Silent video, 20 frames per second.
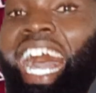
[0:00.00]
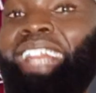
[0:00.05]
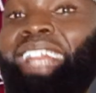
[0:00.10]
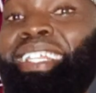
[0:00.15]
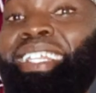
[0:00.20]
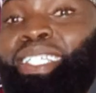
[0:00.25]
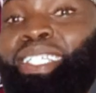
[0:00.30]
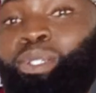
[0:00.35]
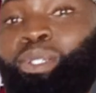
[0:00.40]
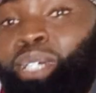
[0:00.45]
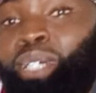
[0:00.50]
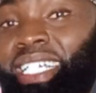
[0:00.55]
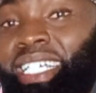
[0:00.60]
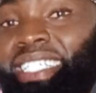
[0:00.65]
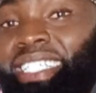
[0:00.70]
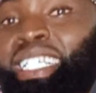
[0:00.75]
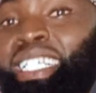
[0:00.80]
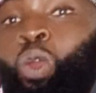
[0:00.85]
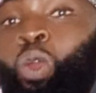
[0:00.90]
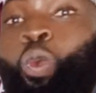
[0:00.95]
And these
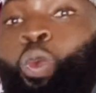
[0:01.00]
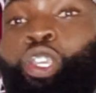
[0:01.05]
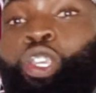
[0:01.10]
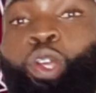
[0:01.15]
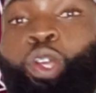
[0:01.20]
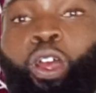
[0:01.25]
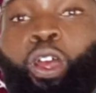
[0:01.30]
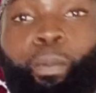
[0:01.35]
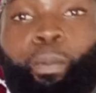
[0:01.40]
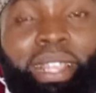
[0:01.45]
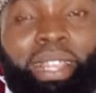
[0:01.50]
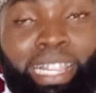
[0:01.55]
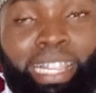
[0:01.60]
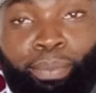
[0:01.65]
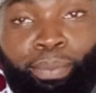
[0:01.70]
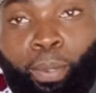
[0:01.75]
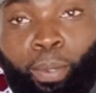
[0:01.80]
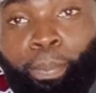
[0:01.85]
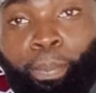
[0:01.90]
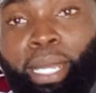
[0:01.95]
words, we should commit
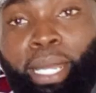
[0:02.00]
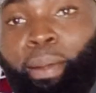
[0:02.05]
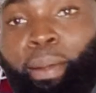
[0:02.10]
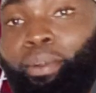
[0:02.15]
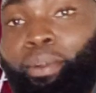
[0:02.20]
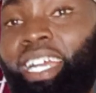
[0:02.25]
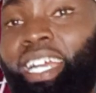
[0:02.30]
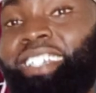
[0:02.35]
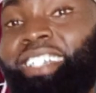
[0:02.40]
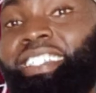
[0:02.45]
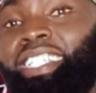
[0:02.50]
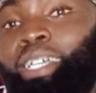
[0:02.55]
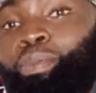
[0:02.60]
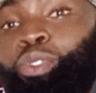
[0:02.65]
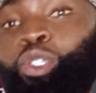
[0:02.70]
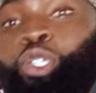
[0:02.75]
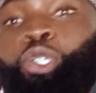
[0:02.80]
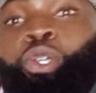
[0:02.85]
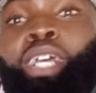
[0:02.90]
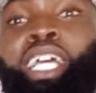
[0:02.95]
them to memorize them
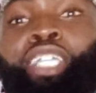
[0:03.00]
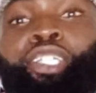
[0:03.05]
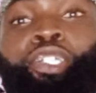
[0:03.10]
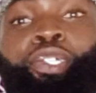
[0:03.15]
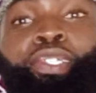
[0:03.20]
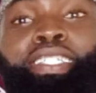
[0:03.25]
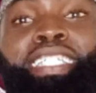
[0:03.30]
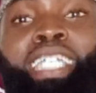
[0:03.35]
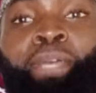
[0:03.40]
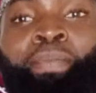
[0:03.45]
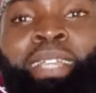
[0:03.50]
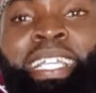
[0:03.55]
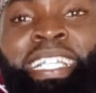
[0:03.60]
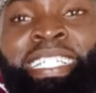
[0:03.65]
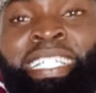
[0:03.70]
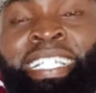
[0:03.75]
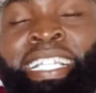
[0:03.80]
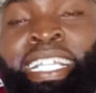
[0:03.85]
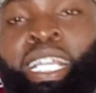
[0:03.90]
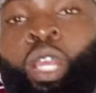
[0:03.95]
so you can use them
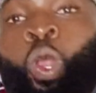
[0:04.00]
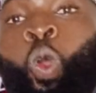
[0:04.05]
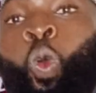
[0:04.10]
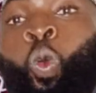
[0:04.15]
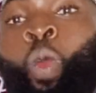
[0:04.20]
easily